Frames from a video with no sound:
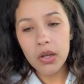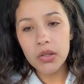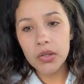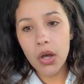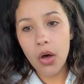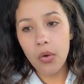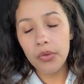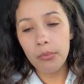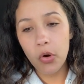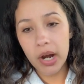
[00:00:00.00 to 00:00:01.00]
So
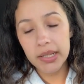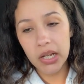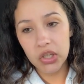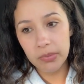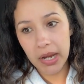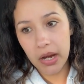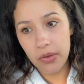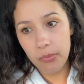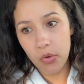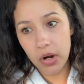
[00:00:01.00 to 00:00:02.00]
the more I touched my hair,
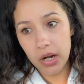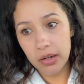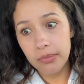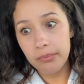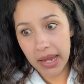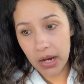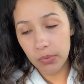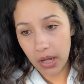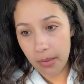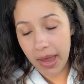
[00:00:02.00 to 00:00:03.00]
the more my hair
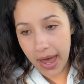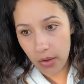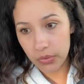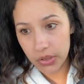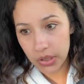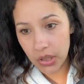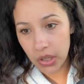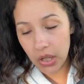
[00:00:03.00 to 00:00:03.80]
would come out.